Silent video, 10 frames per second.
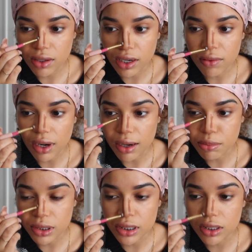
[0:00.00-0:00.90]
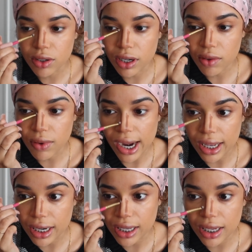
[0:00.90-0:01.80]
Grand Rapids, Grand
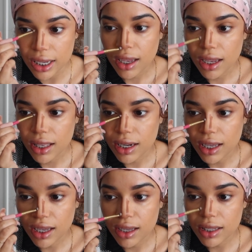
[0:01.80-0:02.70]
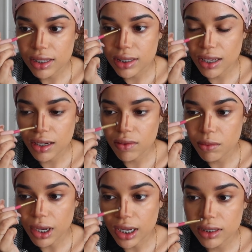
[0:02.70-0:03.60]
Raggedy, and like that's not
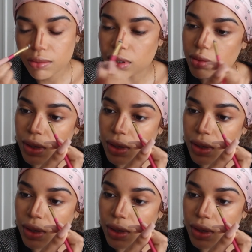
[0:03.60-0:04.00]
even possible.